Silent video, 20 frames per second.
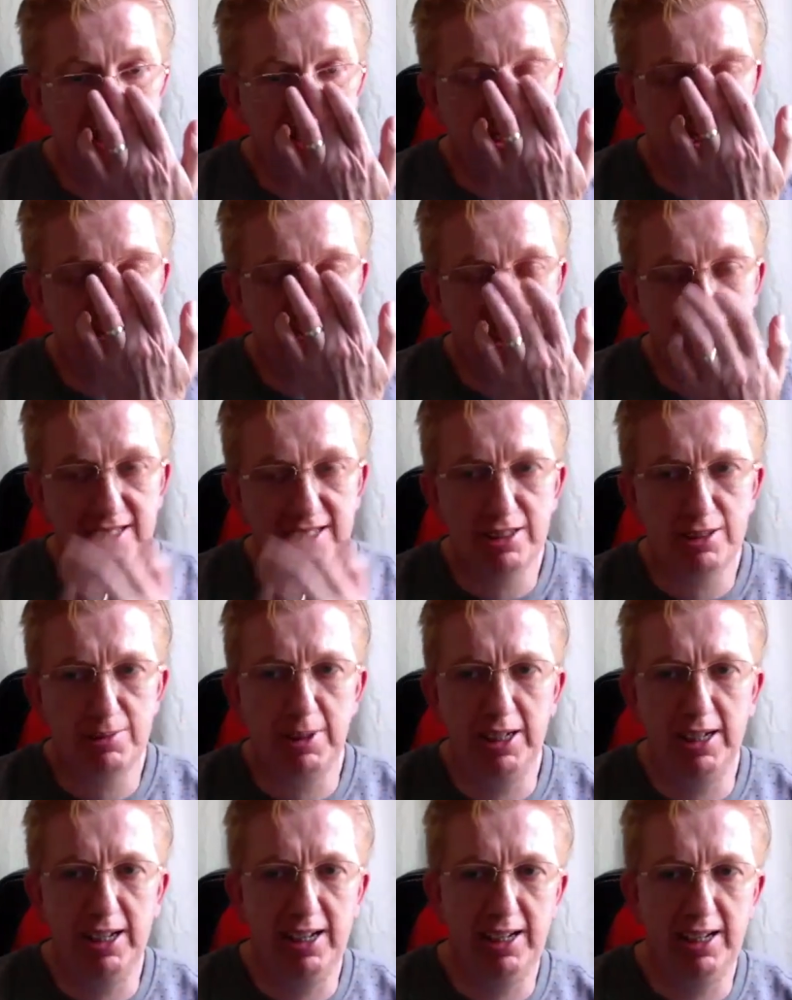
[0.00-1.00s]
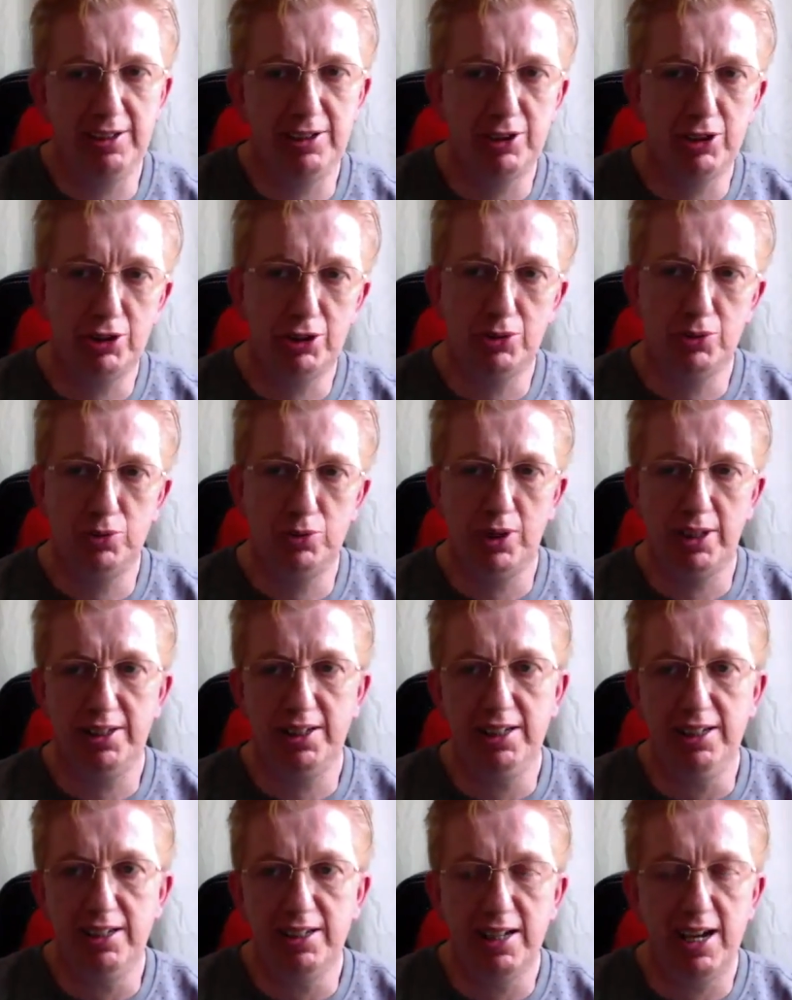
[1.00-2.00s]
it's
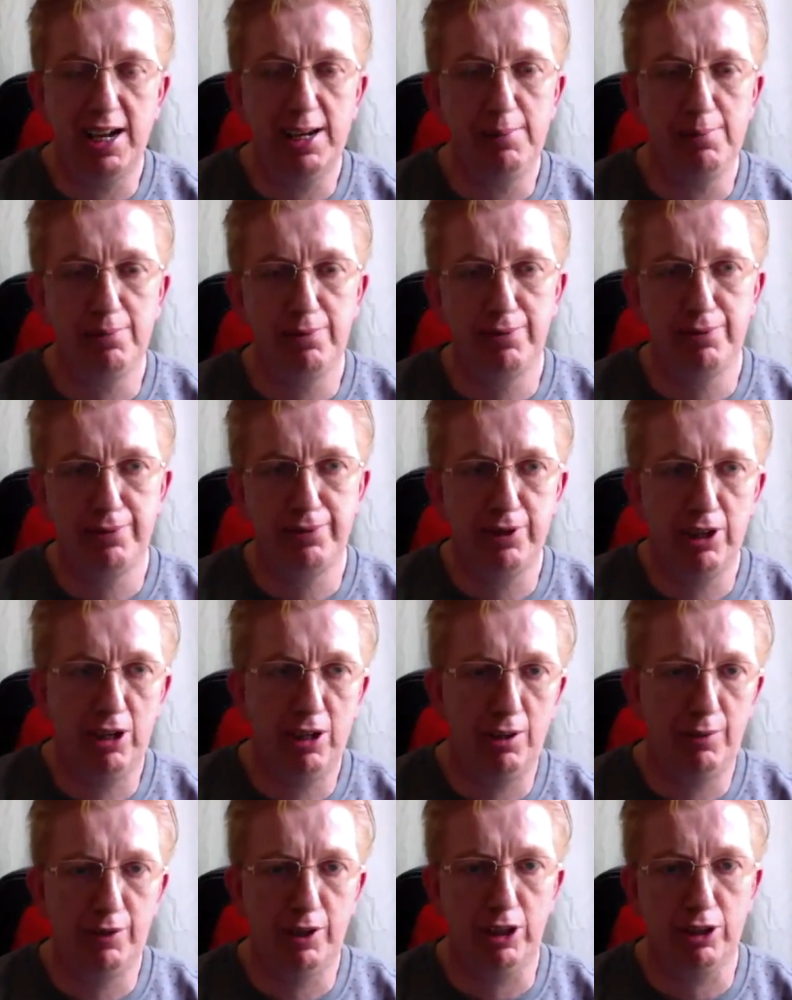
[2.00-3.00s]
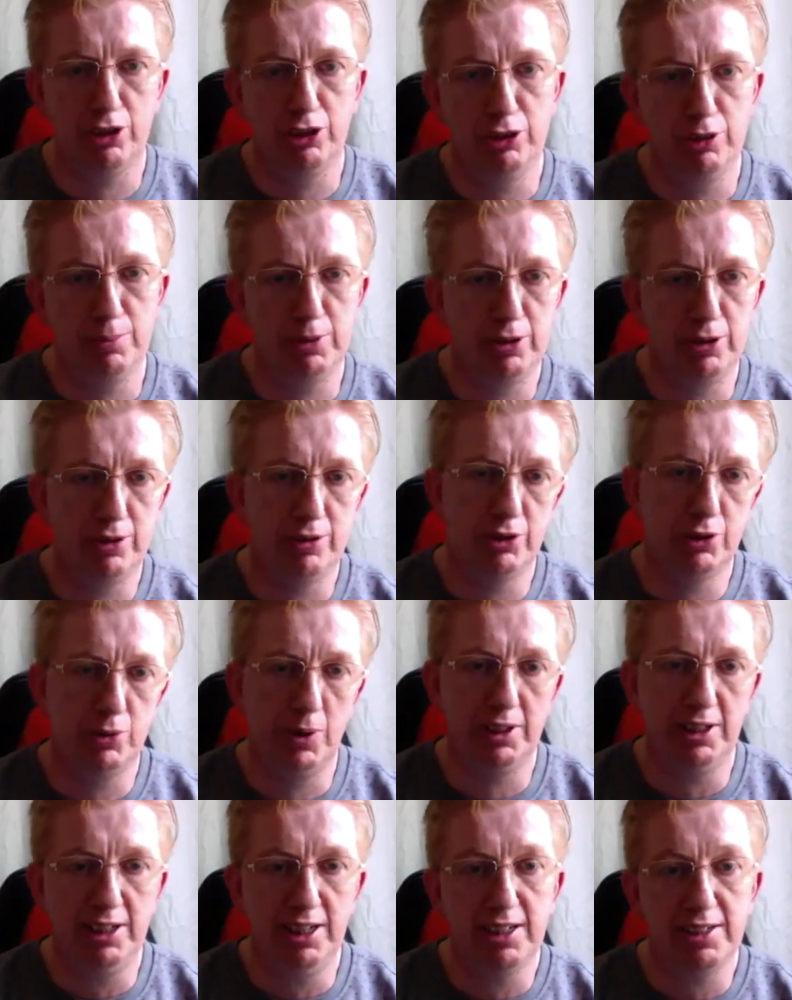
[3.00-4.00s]
29th of October
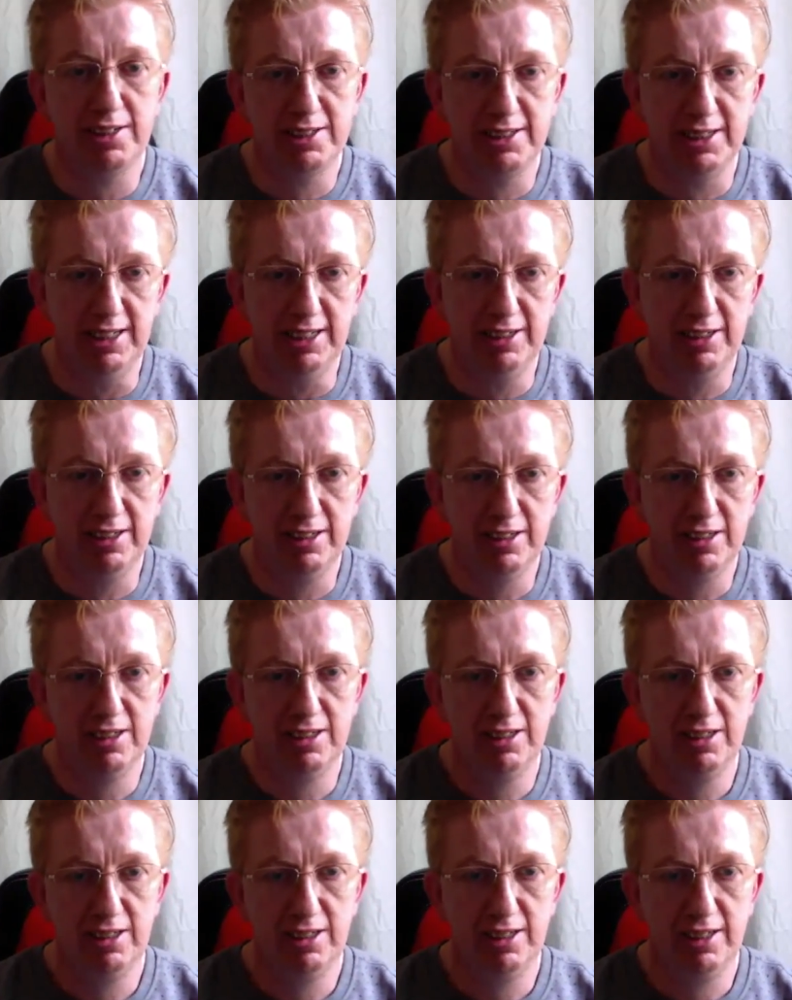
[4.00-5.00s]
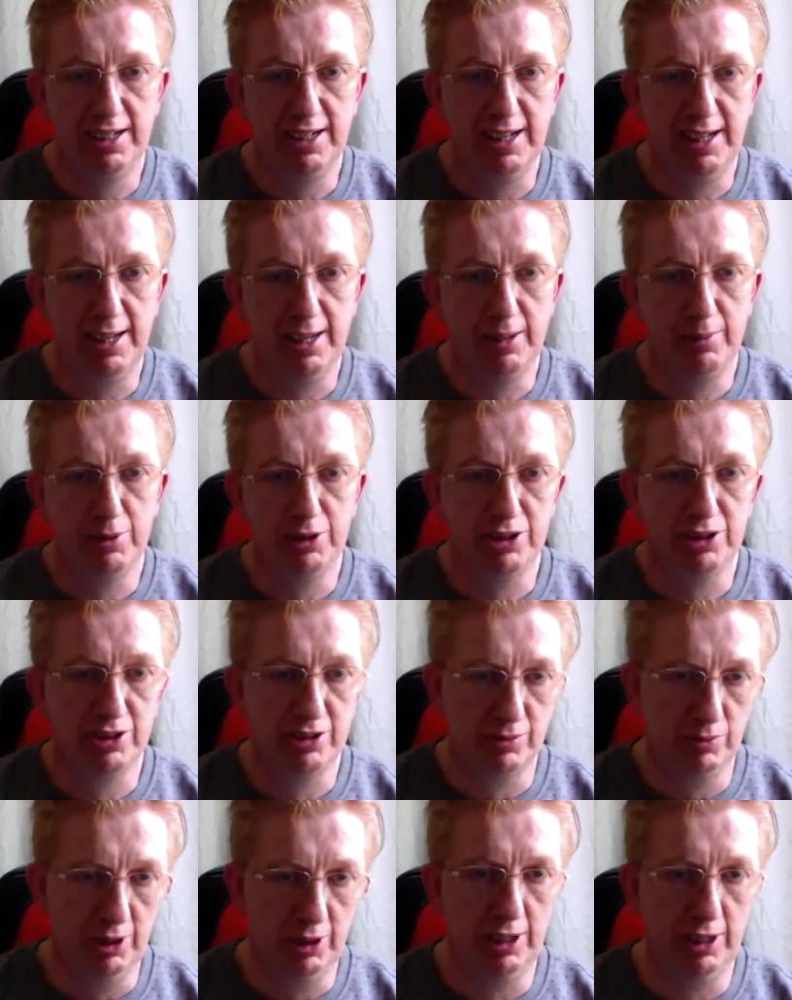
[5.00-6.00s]
2018
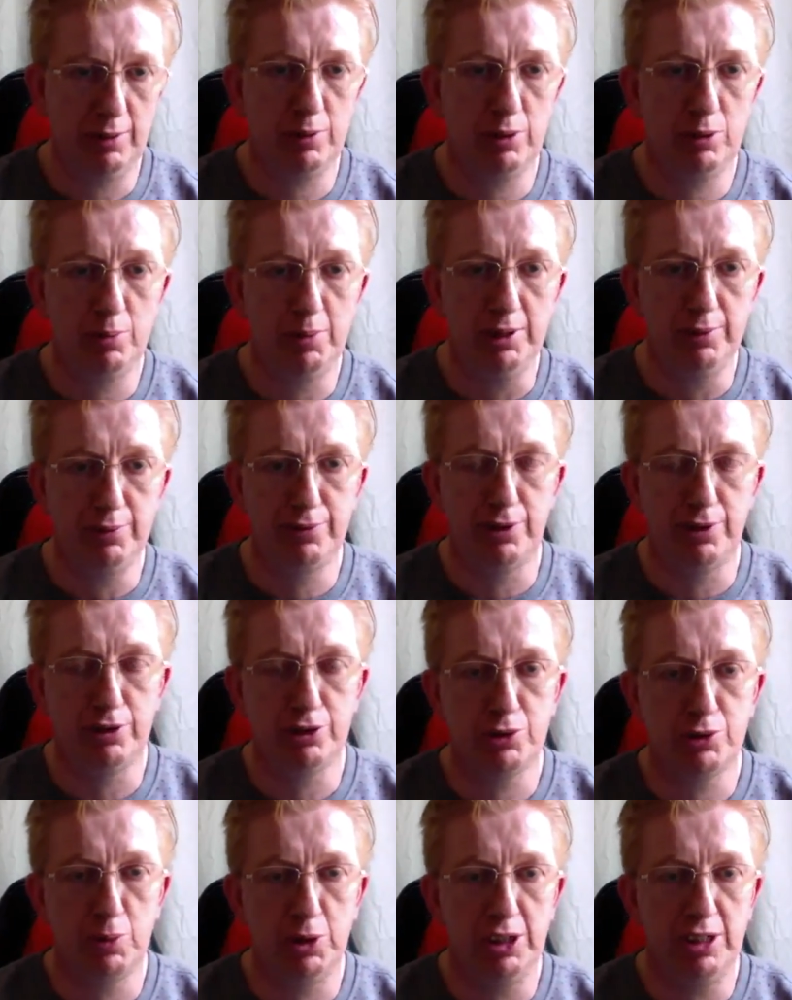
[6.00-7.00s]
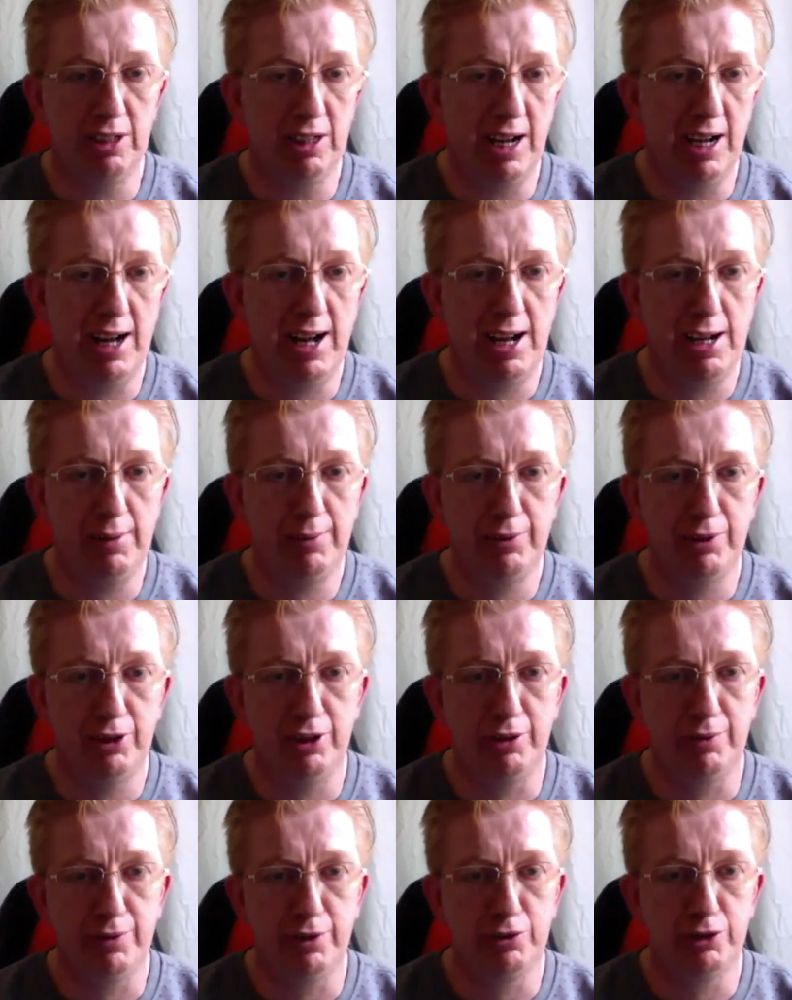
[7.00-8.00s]
was whenever we first went live on
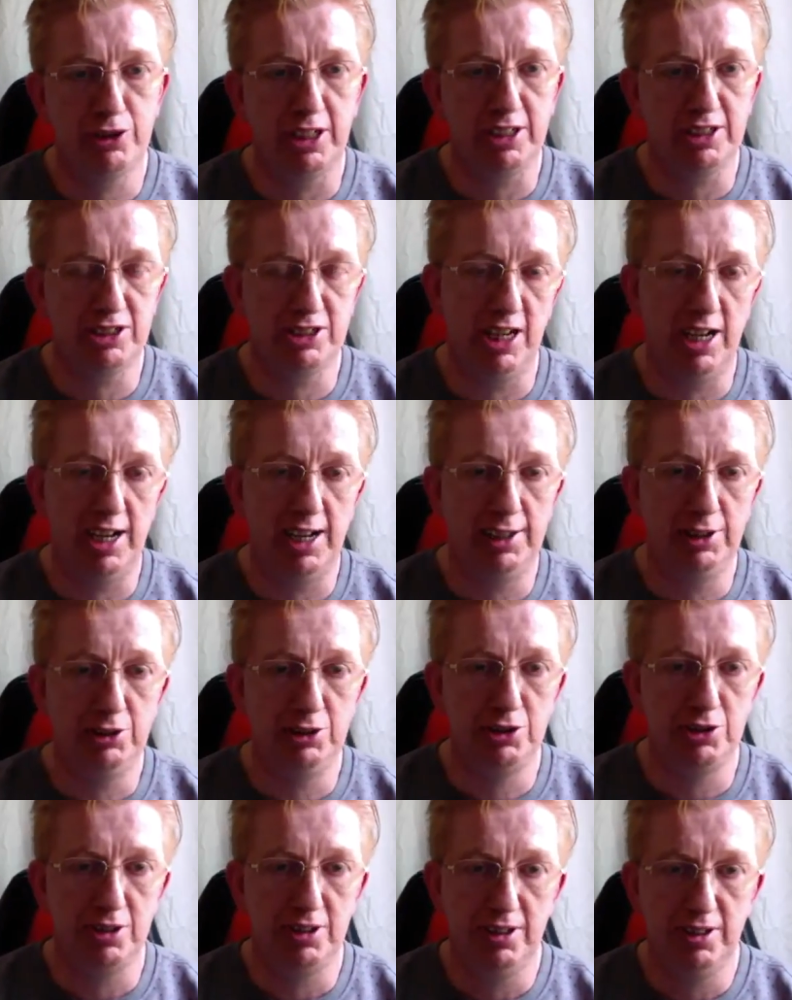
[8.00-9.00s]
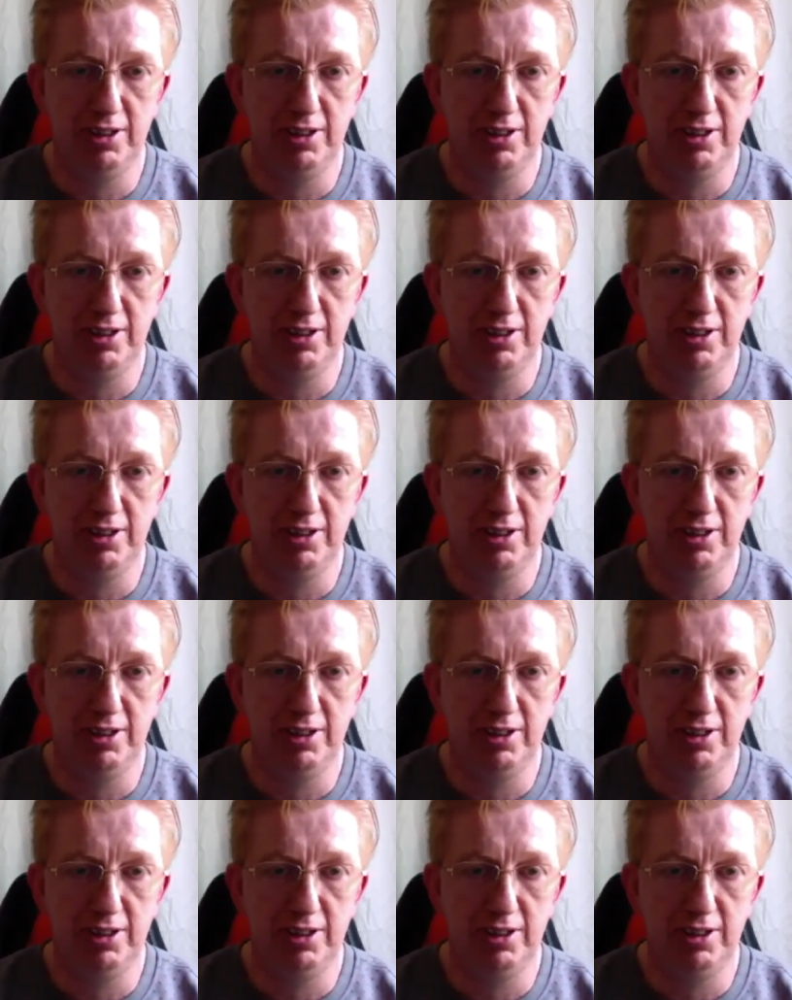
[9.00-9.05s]
the first exchange.